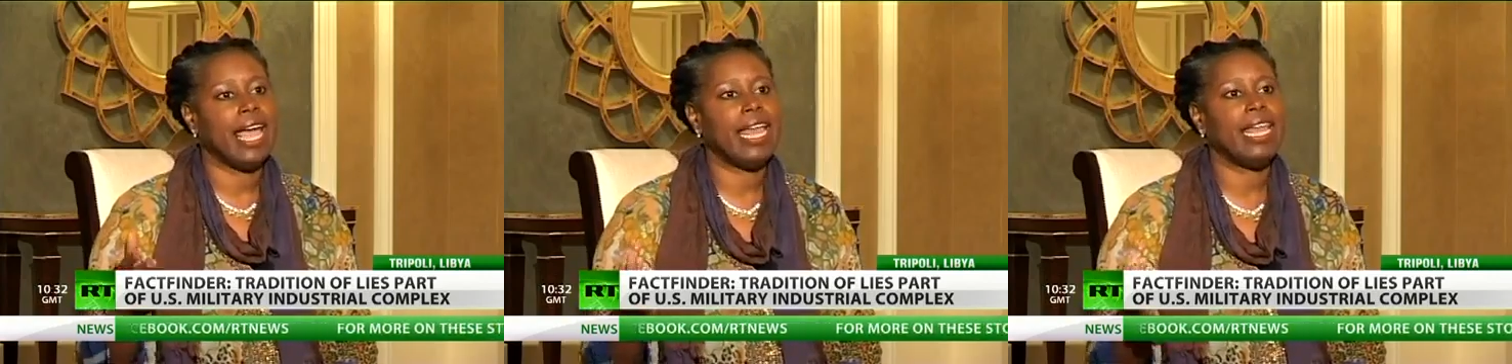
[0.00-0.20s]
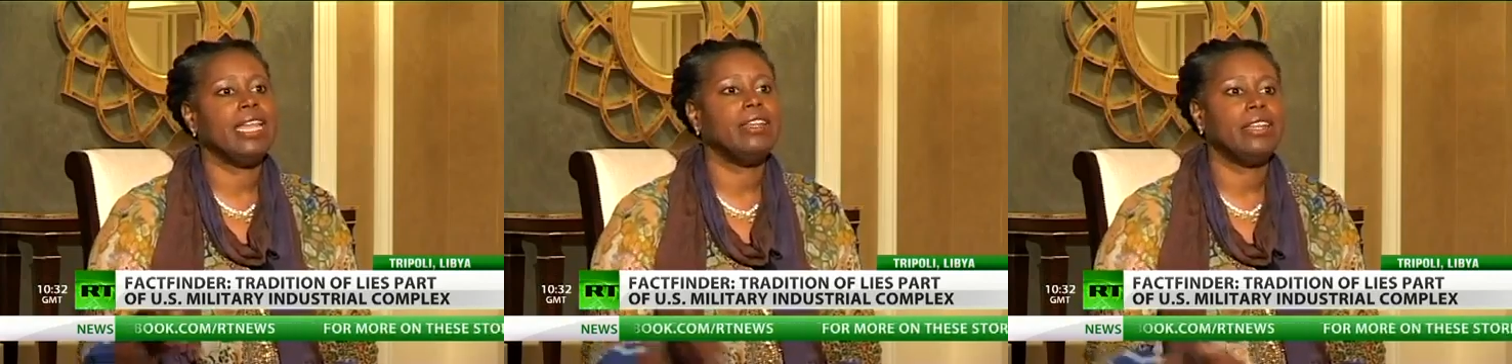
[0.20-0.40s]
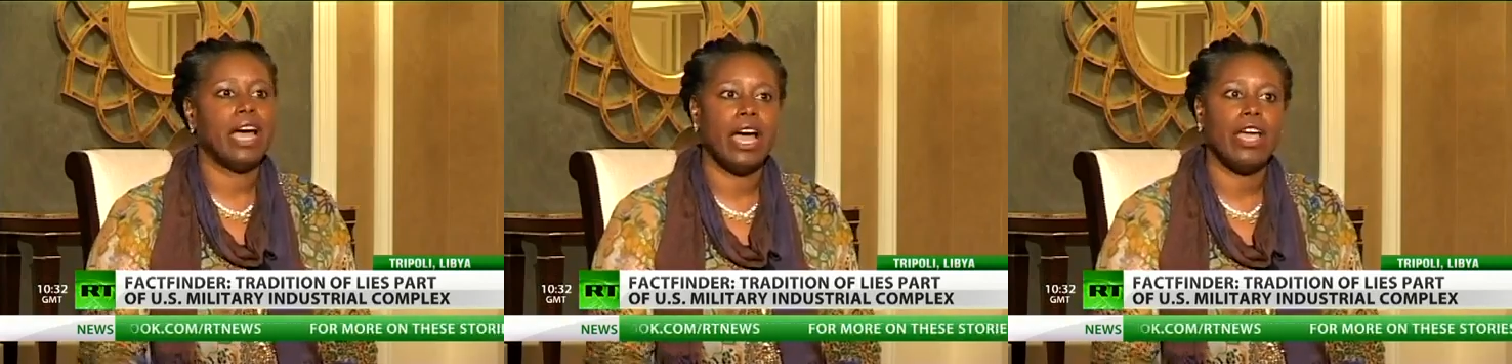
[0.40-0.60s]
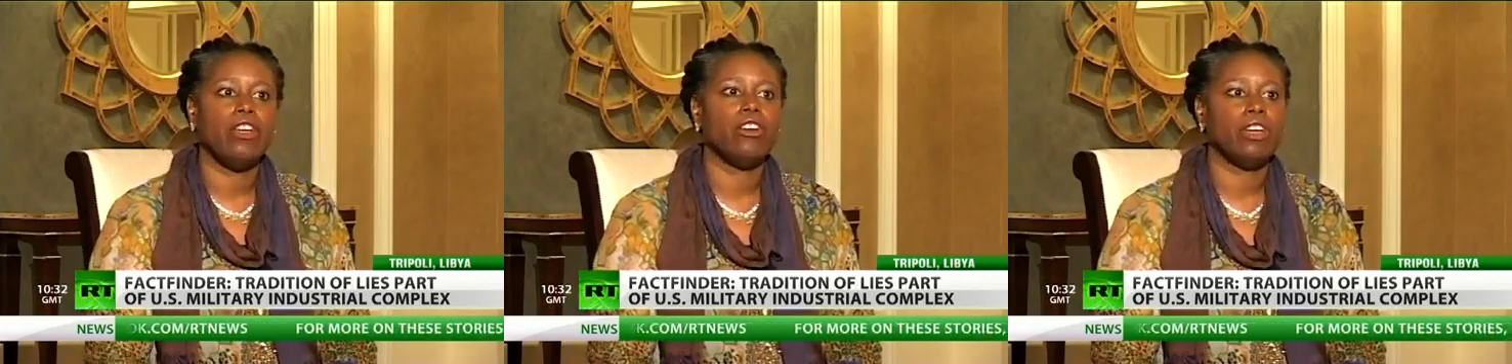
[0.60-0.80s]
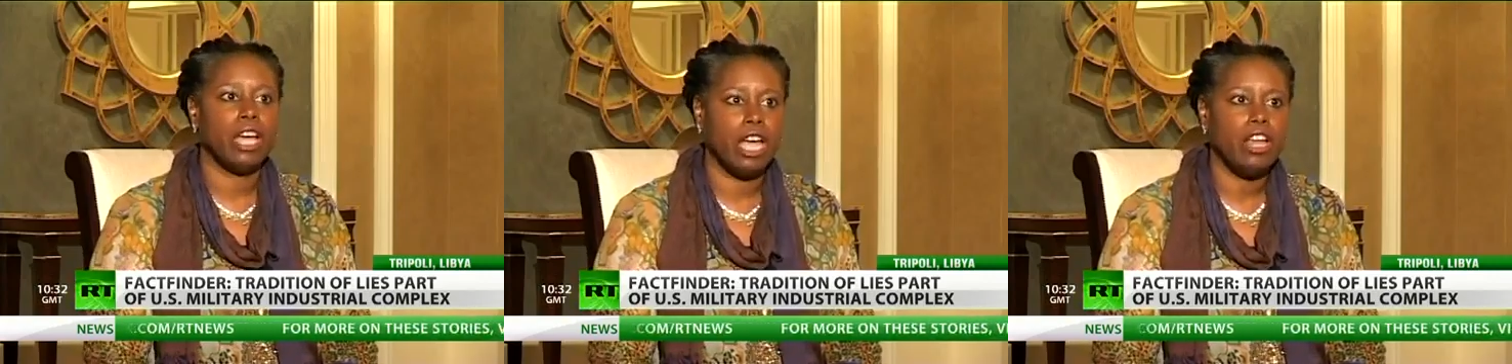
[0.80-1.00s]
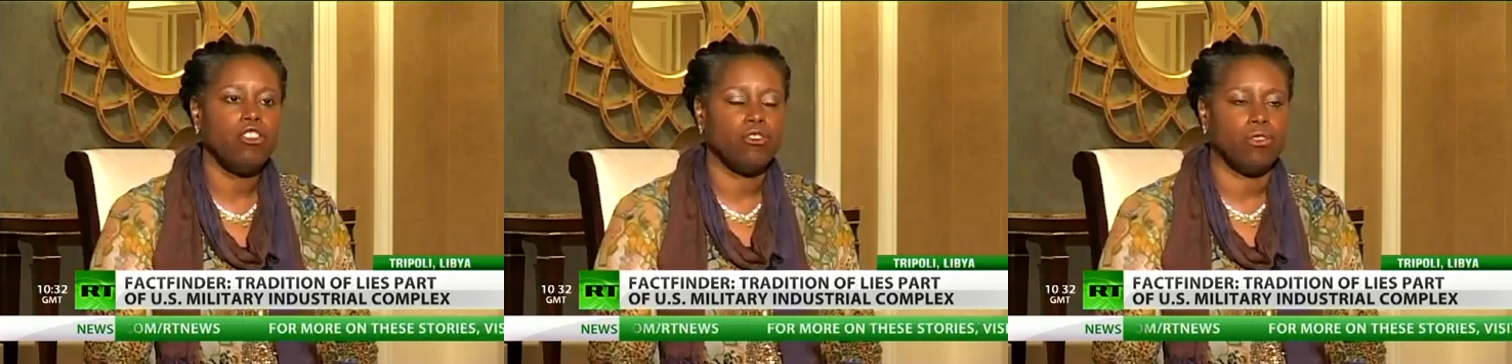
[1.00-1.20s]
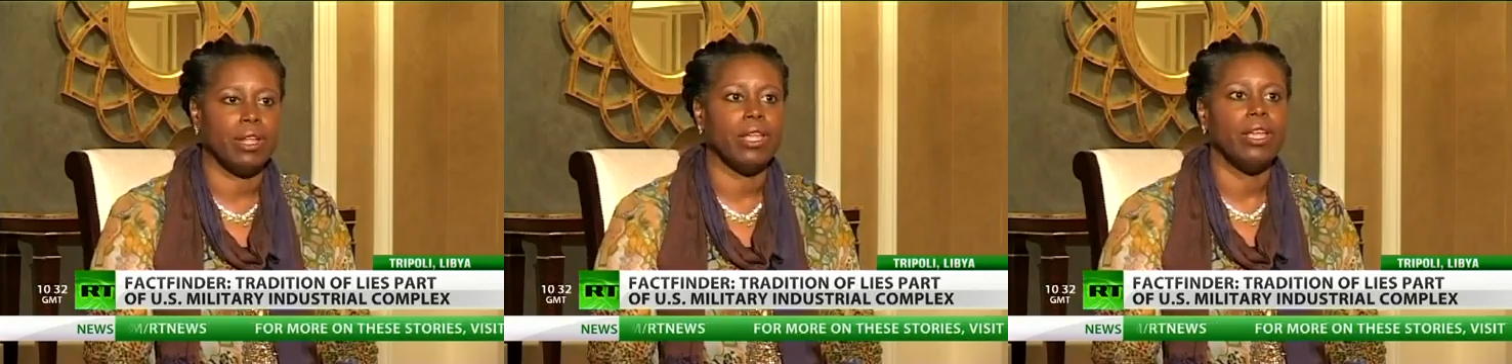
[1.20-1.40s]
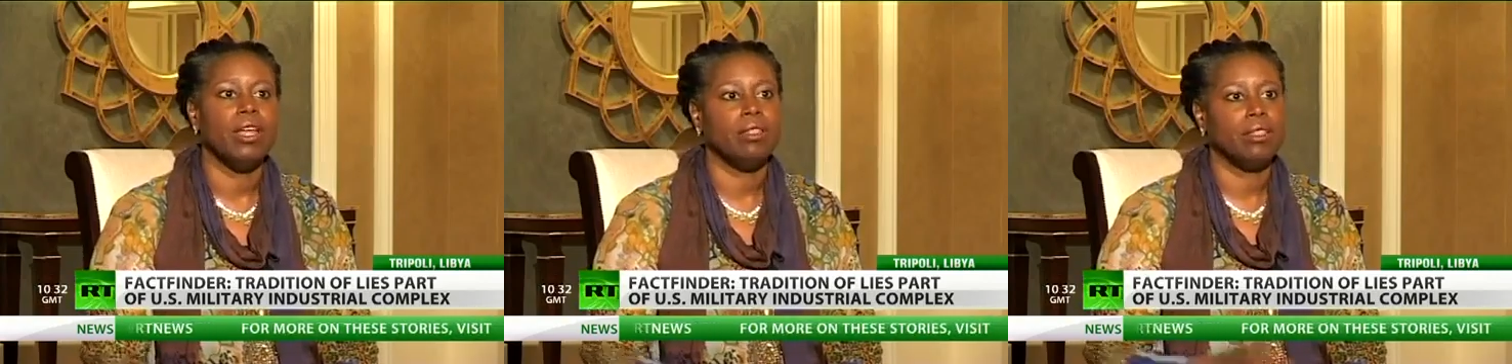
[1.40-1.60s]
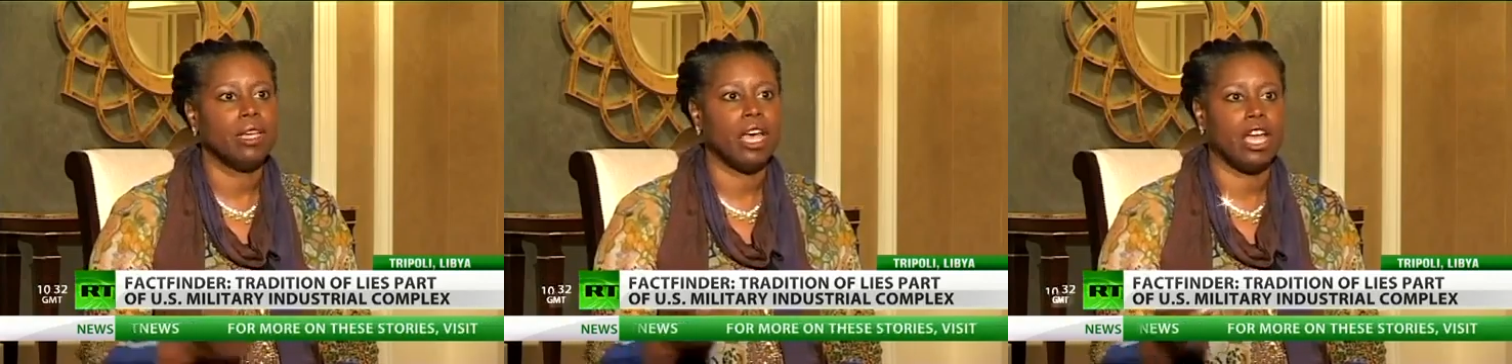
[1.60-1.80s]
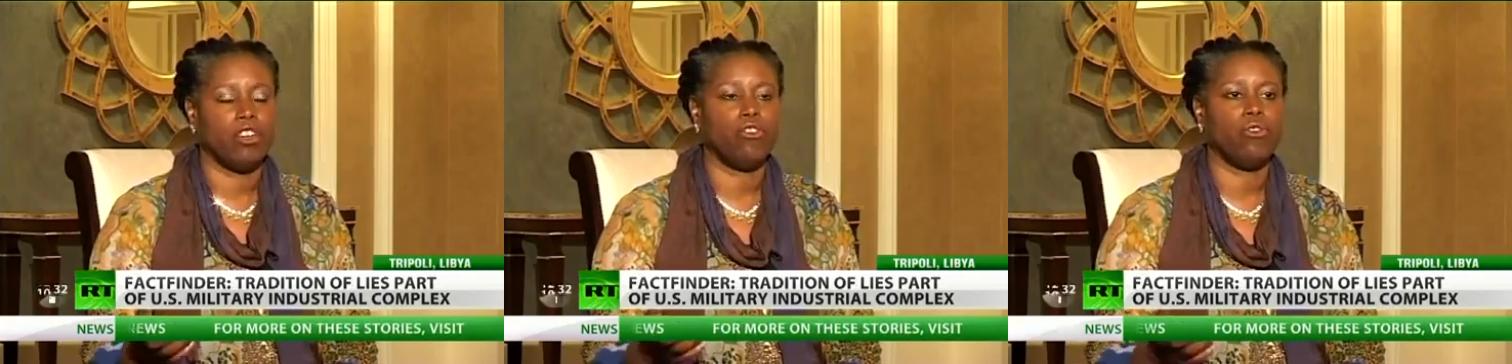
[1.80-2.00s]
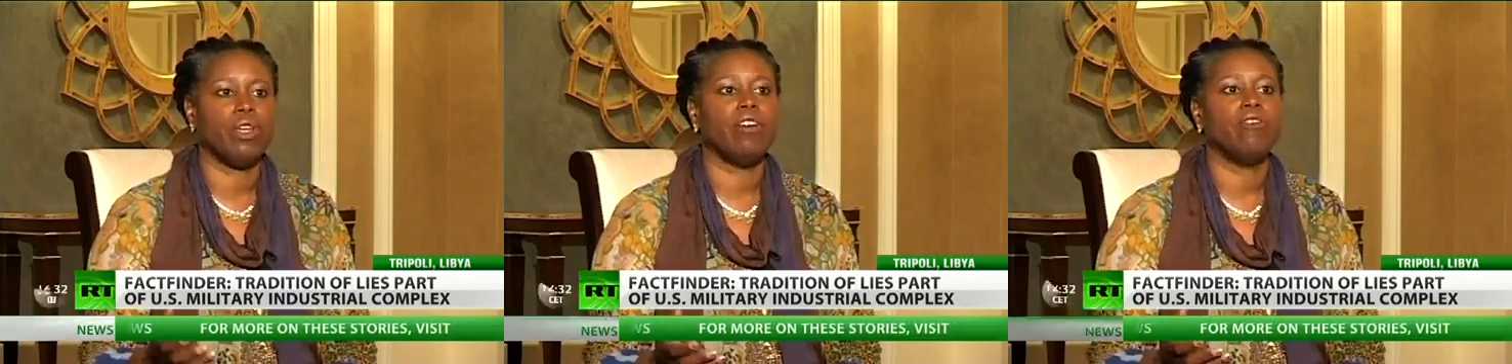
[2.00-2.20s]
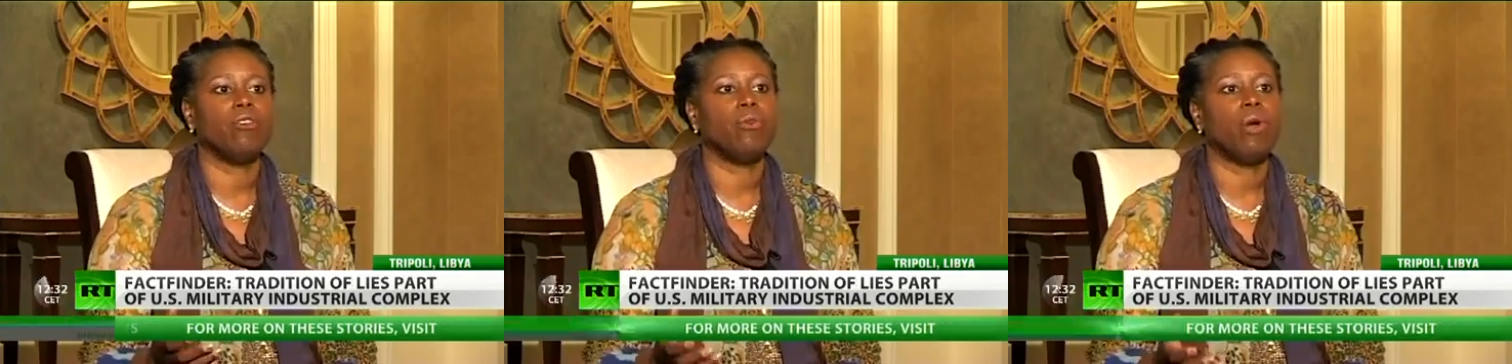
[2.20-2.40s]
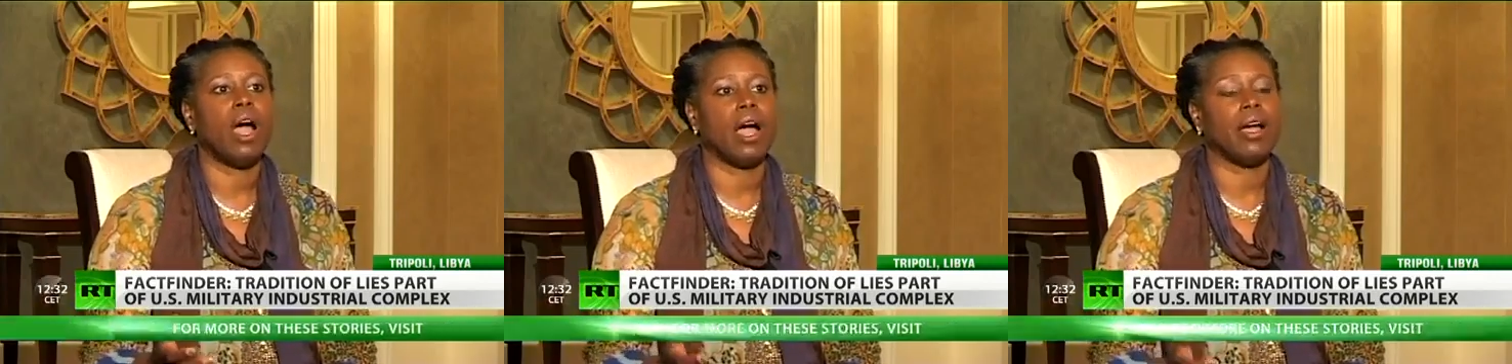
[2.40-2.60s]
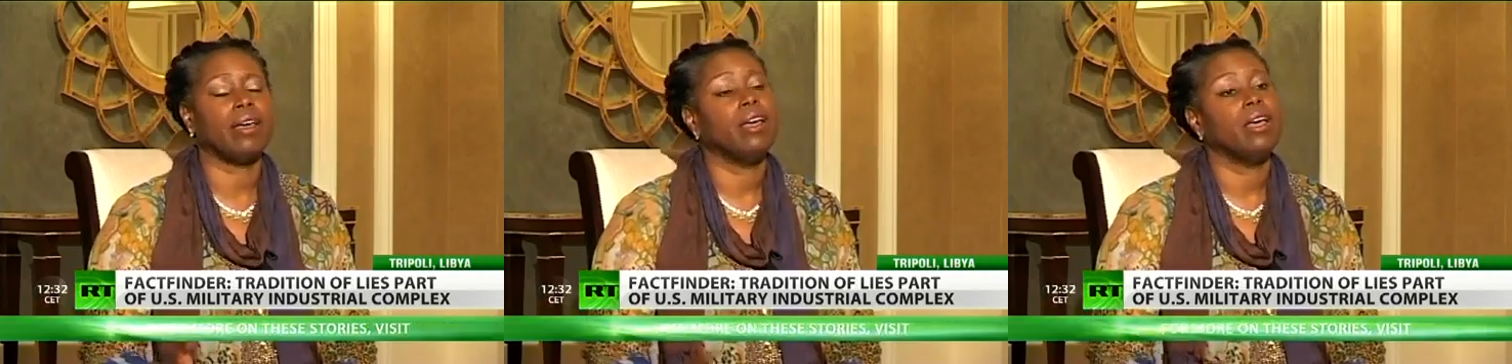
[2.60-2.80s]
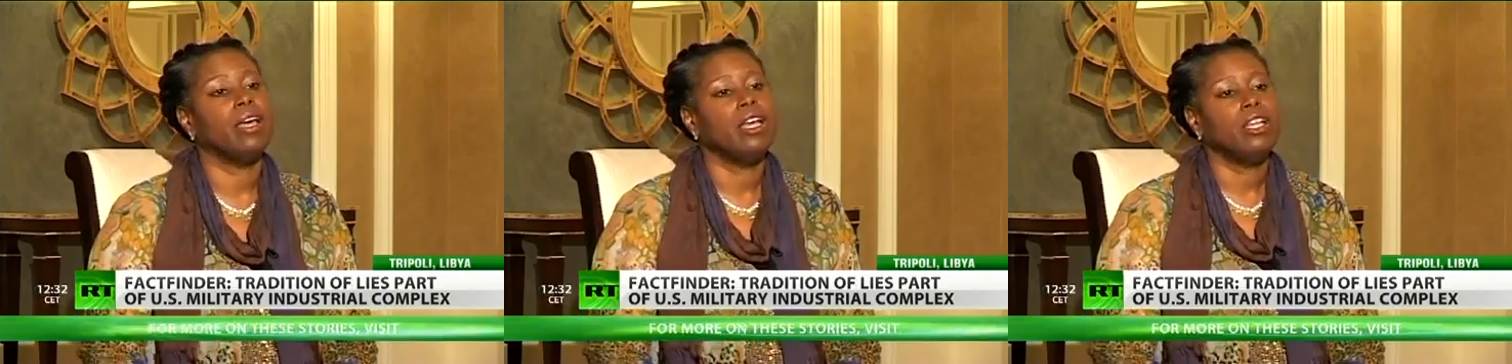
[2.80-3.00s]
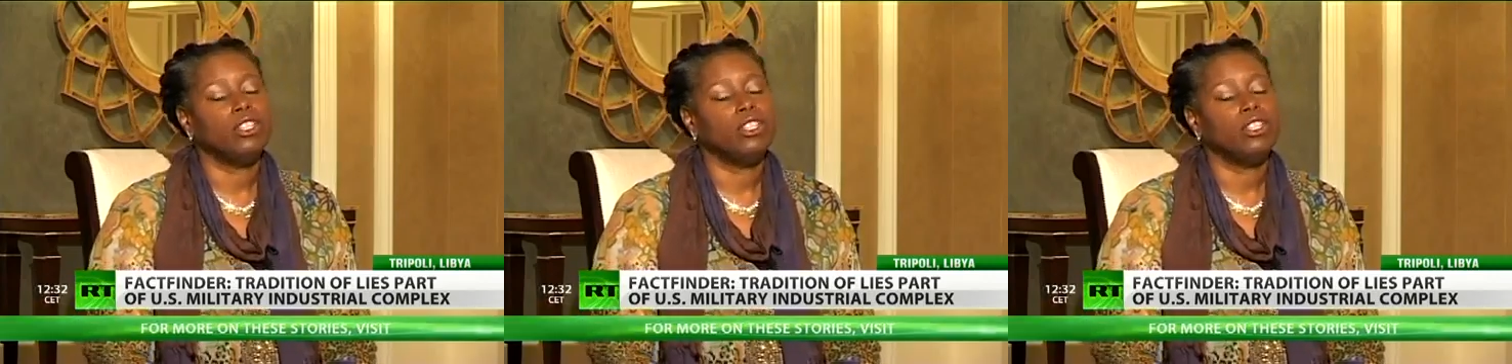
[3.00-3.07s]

an entire country, the country of Iraq.